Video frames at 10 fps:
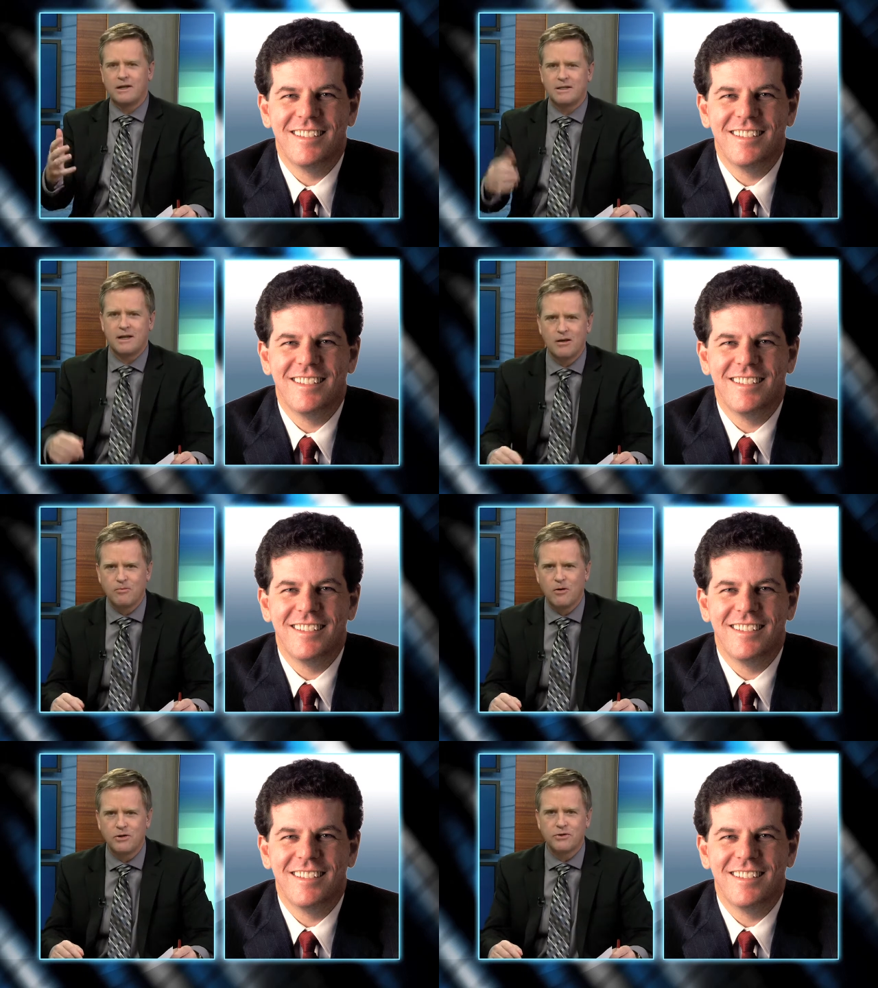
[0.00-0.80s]
Speaker 1: doesn't
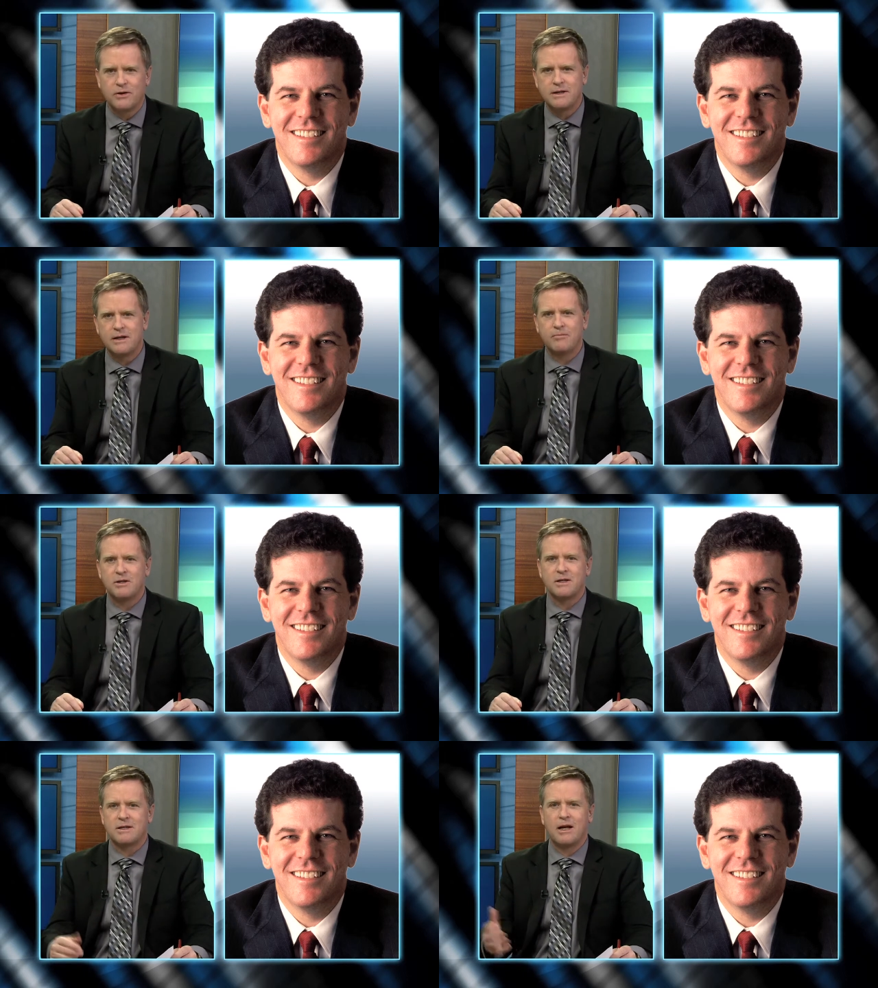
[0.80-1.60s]
help Wall Street's
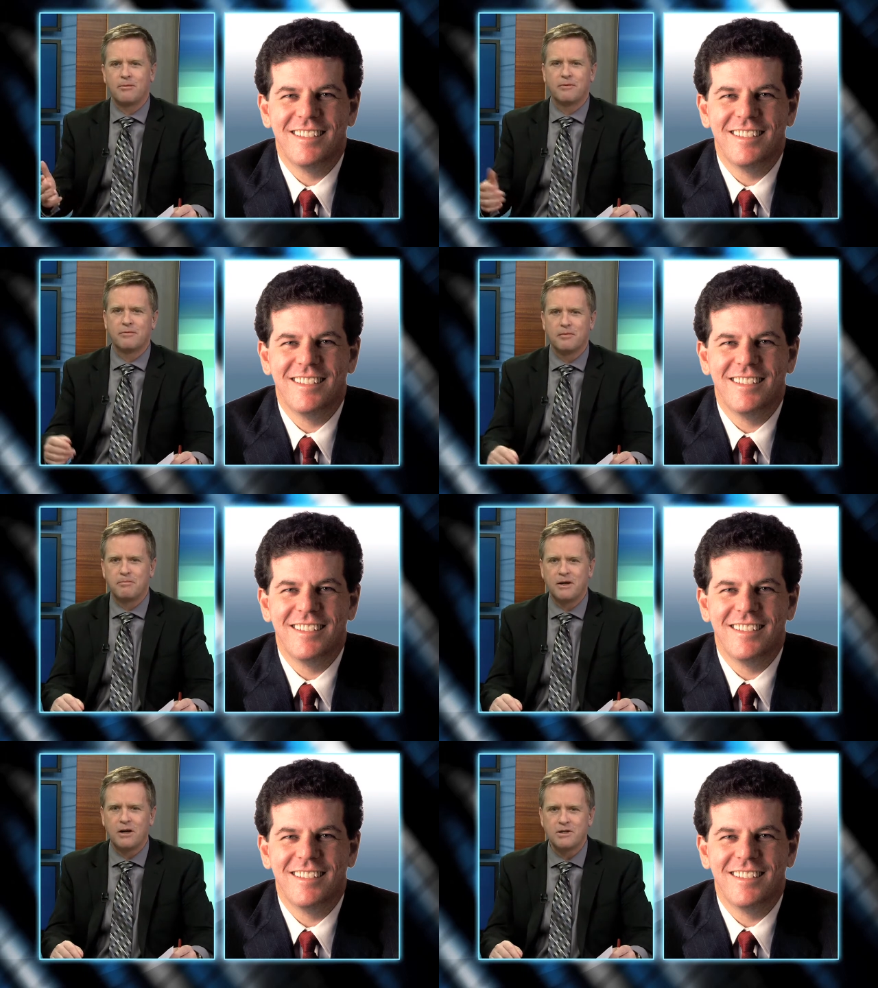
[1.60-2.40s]
image, doesn't help them from a
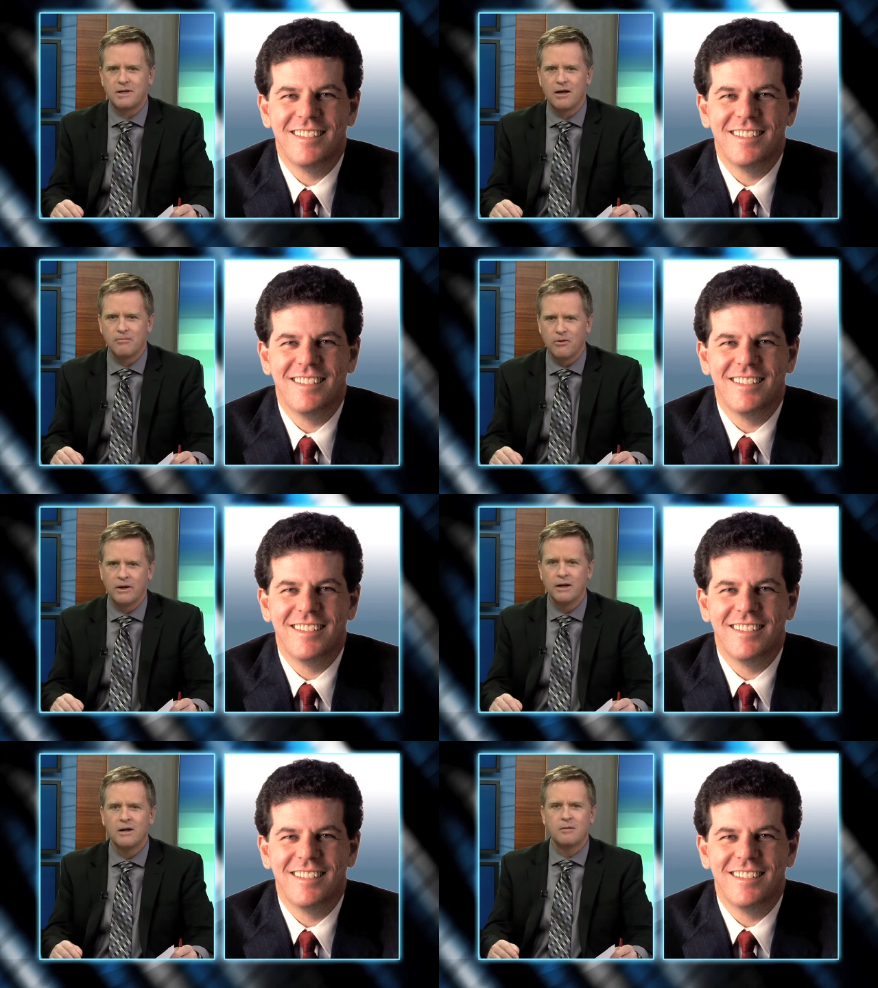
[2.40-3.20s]
PR
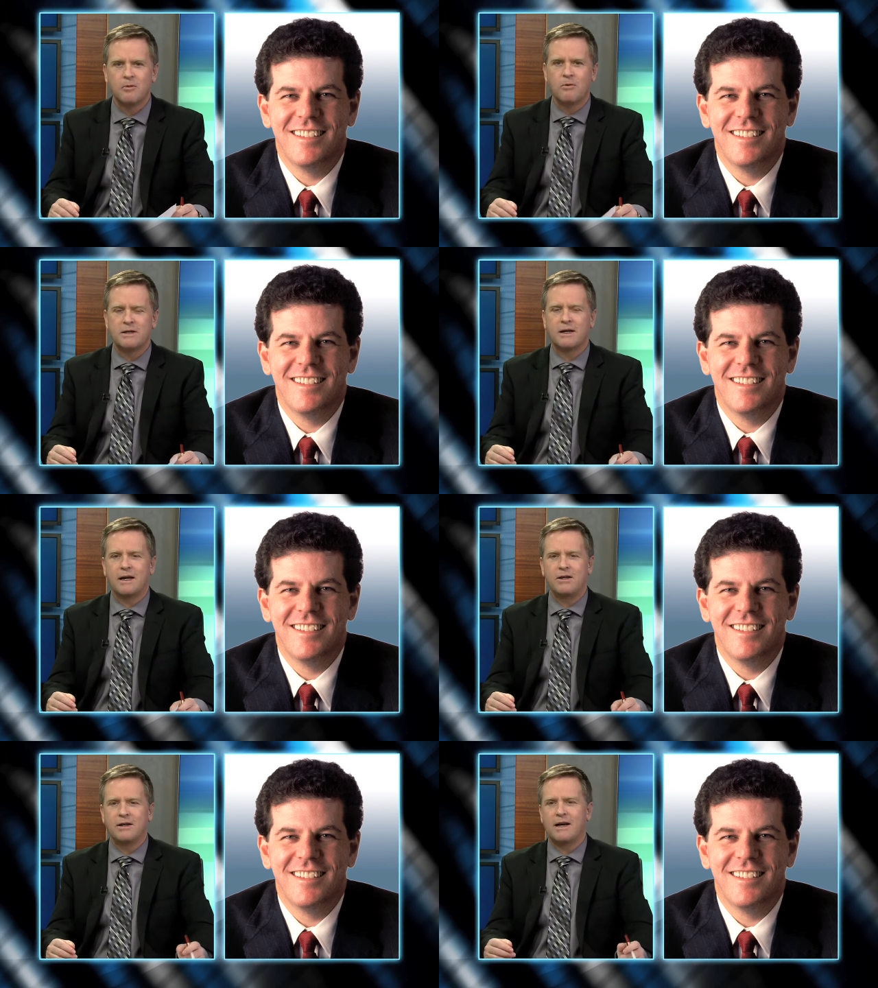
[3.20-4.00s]
standpoint. But once
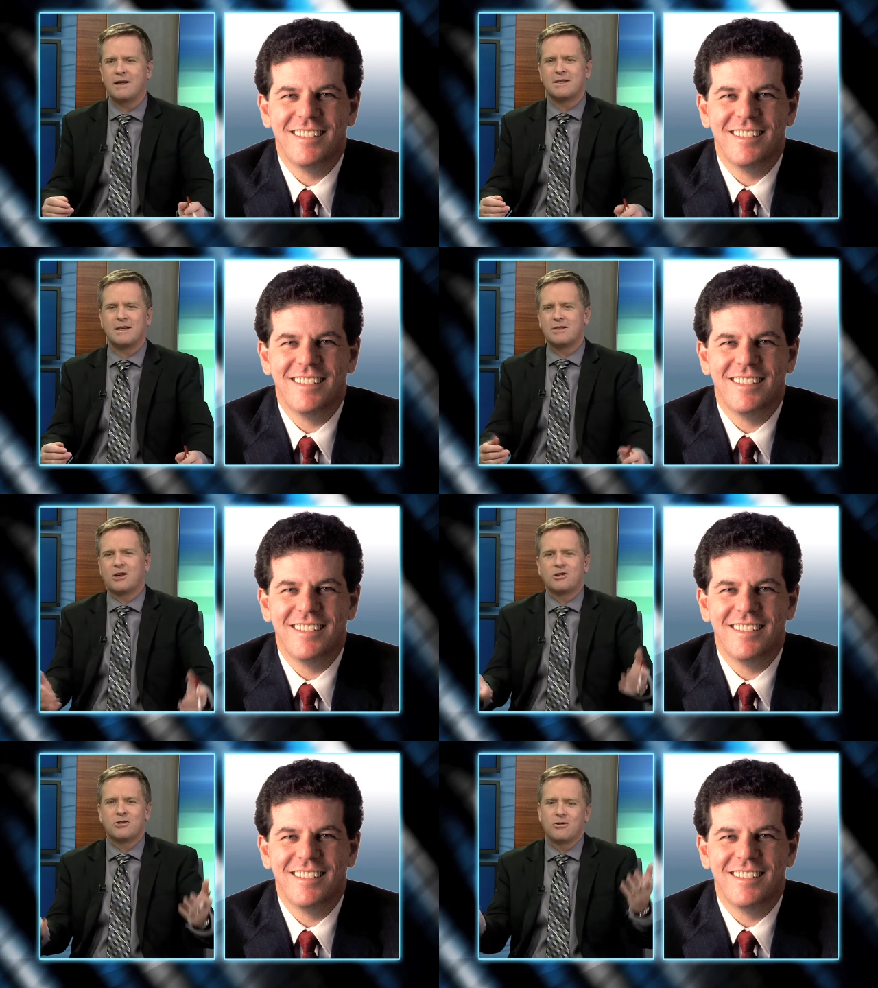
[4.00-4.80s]
again, sure. you kind of, as a
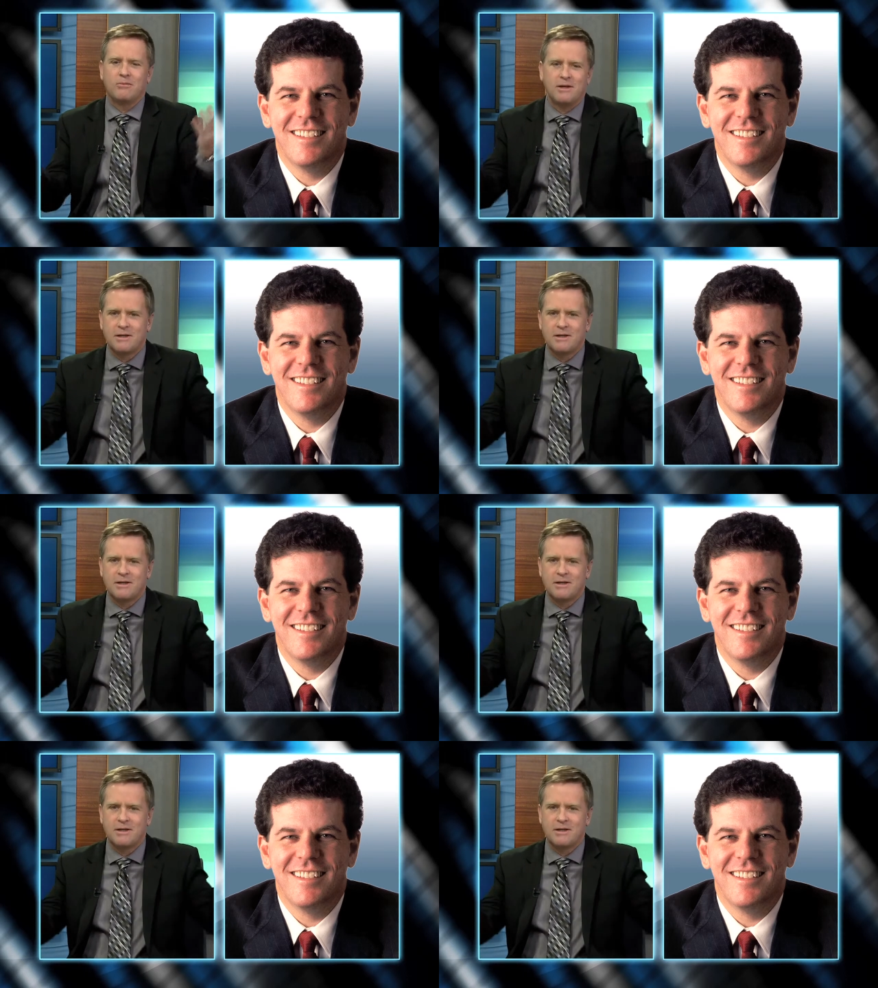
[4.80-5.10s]
consumer, you